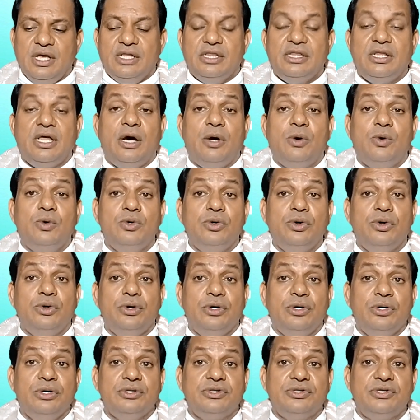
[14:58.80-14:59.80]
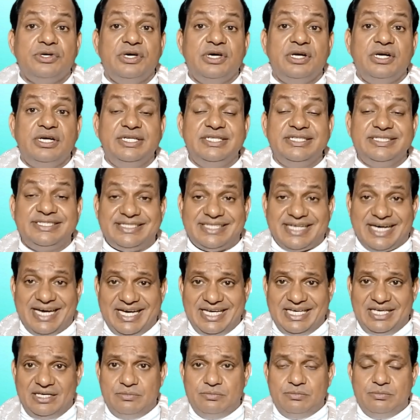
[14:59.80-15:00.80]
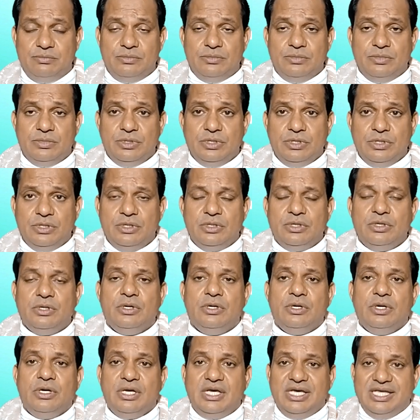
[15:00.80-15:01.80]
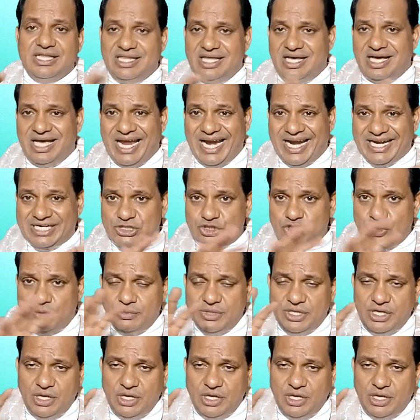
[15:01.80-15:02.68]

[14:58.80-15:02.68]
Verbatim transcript: Now, third time in the Acts of